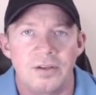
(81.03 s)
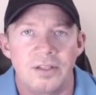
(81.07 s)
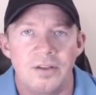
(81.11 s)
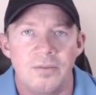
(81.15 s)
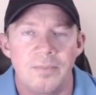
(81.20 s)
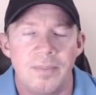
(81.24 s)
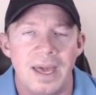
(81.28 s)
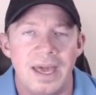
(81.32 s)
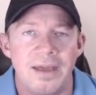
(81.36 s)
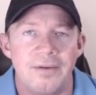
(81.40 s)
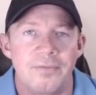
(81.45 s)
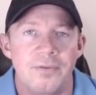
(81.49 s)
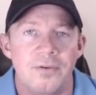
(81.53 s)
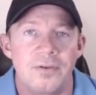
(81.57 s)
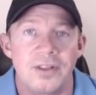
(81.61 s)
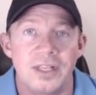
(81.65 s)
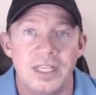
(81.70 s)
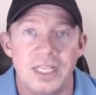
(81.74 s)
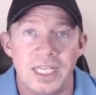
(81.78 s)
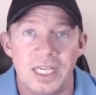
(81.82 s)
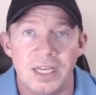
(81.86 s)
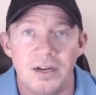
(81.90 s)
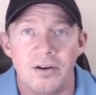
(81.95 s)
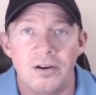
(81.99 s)
You pay for the
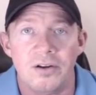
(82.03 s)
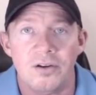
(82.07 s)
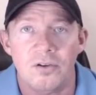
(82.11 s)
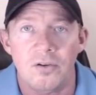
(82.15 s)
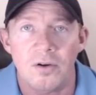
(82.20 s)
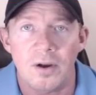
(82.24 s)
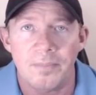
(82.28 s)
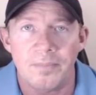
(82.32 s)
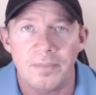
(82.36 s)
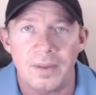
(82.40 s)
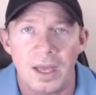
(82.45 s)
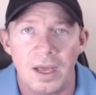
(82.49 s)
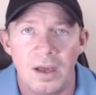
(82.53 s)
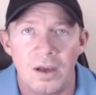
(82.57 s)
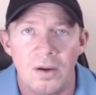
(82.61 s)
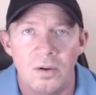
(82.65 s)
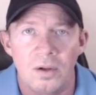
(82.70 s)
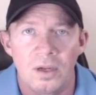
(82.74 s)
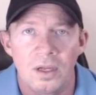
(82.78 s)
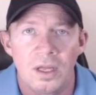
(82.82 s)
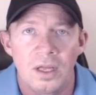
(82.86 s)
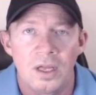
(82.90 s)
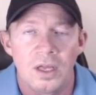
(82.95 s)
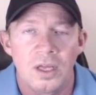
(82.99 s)
year in crypto,
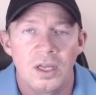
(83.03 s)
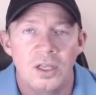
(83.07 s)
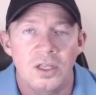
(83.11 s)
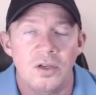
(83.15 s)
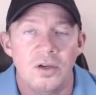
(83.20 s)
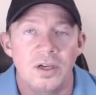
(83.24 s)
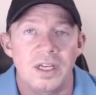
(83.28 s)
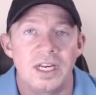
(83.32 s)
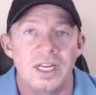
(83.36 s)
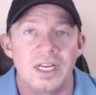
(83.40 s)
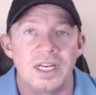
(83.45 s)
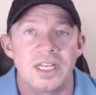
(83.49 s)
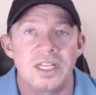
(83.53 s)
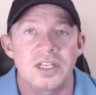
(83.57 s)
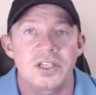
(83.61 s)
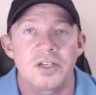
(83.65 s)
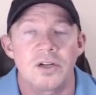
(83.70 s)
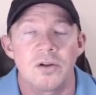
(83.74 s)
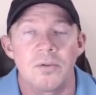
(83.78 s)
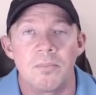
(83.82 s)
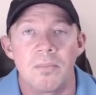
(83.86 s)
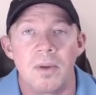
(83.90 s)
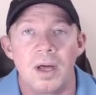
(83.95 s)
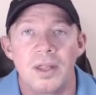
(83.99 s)
you get an
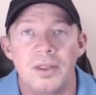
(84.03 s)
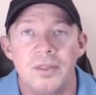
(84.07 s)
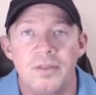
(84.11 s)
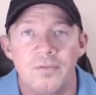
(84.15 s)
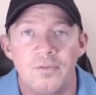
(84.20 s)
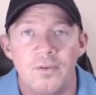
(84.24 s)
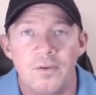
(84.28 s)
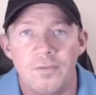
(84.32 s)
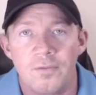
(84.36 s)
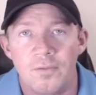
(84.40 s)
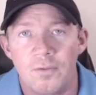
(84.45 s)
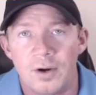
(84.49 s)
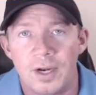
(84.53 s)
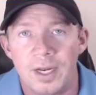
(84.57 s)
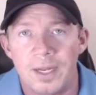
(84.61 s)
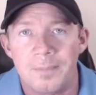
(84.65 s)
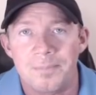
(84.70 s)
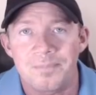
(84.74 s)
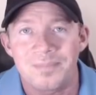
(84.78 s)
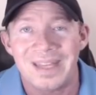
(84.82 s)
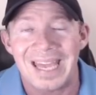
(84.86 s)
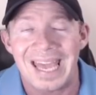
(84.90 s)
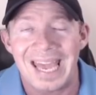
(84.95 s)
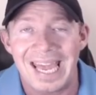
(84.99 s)
additional month for free
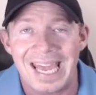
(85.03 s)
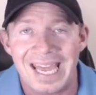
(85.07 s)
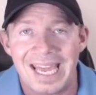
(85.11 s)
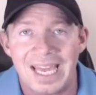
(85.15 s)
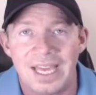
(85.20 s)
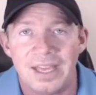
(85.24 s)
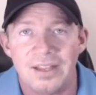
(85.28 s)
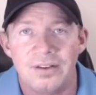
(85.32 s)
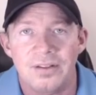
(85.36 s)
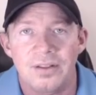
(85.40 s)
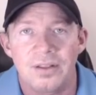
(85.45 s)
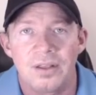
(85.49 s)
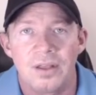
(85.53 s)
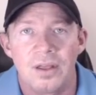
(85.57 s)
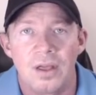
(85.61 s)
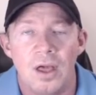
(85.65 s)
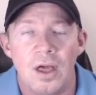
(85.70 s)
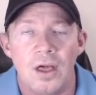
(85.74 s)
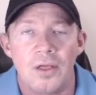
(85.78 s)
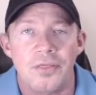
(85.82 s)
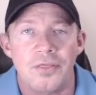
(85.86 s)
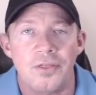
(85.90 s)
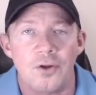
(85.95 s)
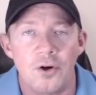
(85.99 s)
and
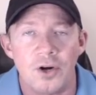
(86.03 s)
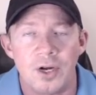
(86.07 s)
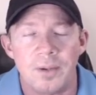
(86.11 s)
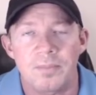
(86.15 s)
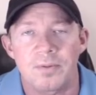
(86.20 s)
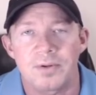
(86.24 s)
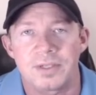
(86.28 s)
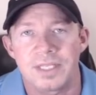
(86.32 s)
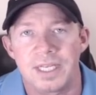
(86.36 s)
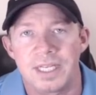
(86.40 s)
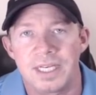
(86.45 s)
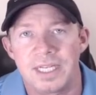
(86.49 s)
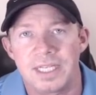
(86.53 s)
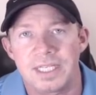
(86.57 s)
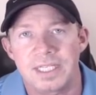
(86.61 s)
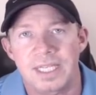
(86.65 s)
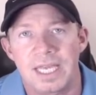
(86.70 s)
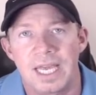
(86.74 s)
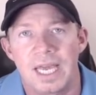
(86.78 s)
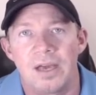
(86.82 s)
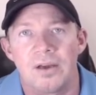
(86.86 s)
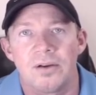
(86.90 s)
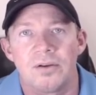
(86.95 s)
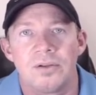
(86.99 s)
a thirty percent
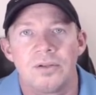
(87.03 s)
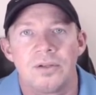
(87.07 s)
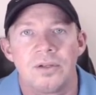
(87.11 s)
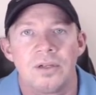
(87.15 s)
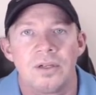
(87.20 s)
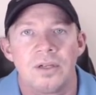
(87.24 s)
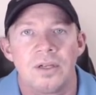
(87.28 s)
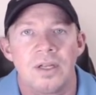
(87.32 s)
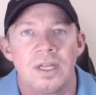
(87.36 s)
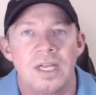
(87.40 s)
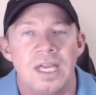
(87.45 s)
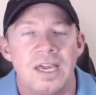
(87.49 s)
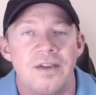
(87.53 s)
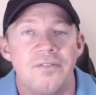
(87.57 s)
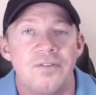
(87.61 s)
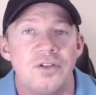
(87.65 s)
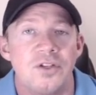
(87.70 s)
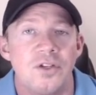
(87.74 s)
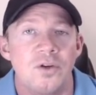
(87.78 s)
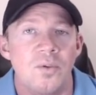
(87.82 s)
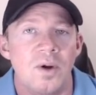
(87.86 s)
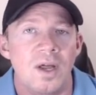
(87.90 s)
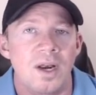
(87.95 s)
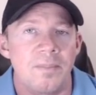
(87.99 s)
discount. If you
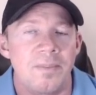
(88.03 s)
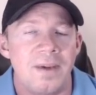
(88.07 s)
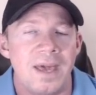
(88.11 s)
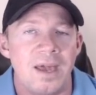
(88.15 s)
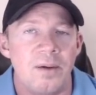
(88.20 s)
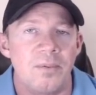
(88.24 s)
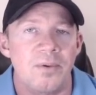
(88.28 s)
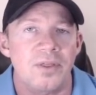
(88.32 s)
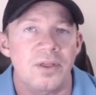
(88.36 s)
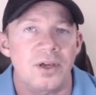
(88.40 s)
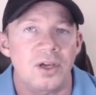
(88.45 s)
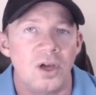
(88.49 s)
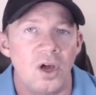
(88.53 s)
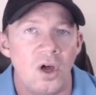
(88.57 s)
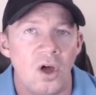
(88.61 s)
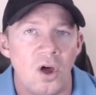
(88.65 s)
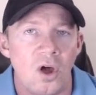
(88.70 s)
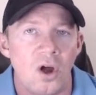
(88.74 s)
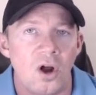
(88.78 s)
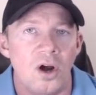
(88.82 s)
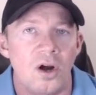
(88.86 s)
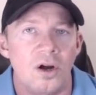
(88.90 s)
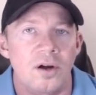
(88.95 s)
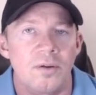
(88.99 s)
do want to pay with a
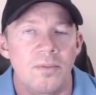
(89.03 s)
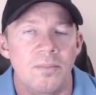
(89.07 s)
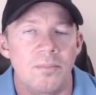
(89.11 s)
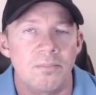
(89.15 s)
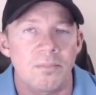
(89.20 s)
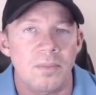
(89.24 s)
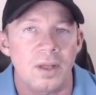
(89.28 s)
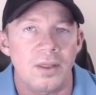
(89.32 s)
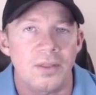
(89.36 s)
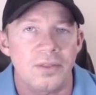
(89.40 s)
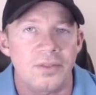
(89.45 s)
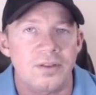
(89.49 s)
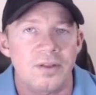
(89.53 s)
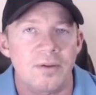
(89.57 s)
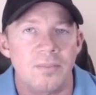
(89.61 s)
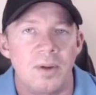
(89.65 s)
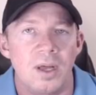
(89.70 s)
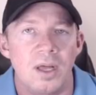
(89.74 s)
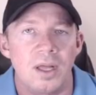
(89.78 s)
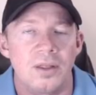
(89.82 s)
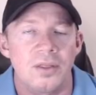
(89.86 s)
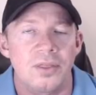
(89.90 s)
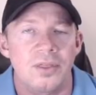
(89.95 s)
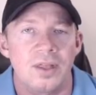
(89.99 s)
card month to
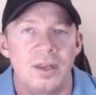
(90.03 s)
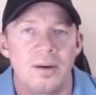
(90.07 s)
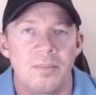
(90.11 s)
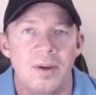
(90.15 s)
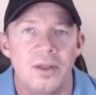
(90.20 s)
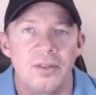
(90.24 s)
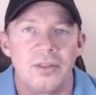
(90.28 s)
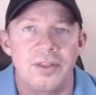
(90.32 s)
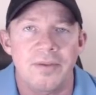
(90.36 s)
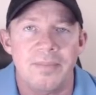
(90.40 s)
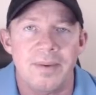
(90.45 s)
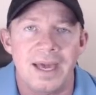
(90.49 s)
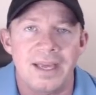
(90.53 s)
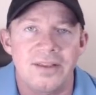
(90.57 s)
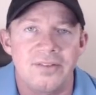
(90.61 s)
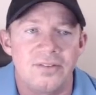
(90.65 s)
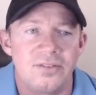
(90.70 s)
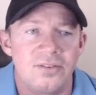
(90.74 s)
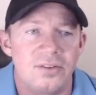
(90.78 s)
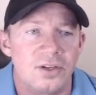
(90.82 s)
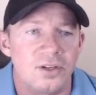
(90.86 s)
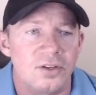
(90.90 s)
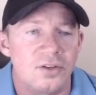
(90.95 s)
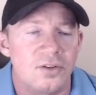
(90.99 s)
month on a monthly basis,
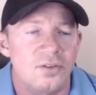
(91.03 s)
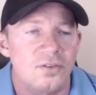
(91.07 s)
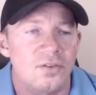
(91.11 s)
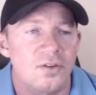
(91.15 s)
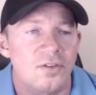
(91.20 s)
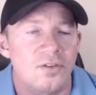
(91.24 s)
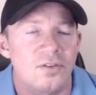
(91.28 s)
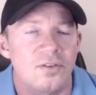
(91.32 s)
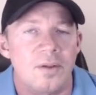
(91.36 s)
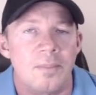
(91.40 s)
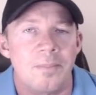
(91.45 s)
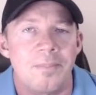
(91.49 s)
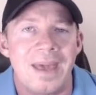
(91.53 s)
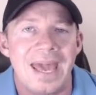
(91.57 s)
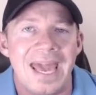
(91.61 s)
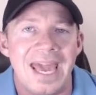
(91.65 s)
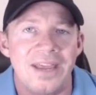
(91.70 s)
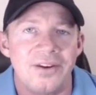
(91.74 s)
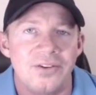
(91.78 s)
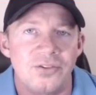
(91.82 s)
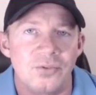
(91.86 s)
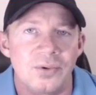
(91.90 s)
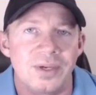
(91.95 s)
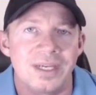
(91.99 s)
you can do so. There's a
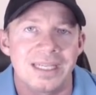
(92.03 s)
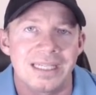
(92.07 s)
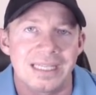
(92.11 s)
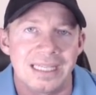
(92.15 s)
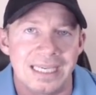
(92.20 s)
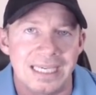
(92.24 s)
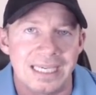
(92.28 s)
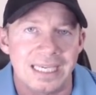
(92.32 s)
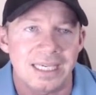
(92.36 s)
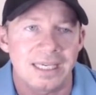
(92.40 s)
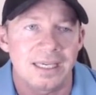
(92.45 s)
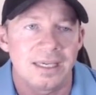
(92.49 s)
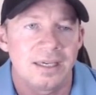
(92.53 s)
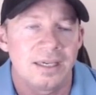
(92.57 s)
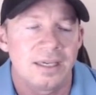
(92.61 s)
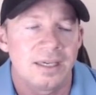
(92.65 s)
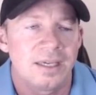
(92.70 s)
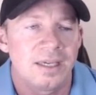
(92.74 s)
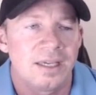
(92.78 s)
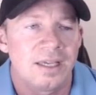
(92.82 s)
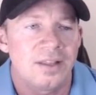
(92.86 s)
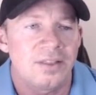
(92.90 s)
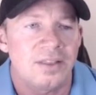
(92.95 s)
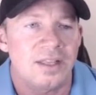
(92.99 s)
Patreon link
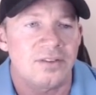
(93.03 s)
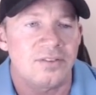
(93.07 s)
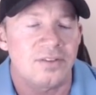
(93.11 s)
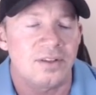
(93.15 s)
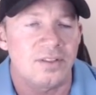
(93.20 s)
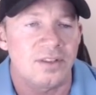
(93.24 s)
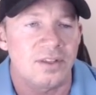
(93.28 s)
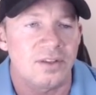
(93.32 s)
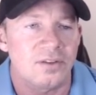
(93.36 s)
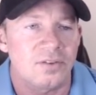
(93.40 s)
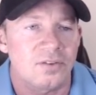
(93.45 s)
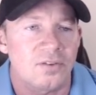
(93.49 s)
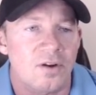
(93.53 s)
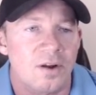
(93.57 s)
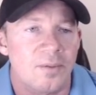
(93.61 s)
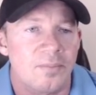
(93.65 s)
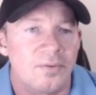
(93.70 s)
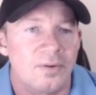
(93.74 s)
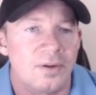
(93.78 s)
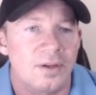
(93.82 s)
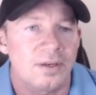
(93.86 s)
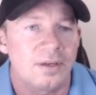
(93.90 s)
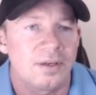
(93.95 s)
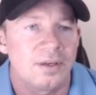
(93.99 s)
that's in the
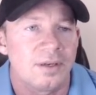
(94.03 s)
description.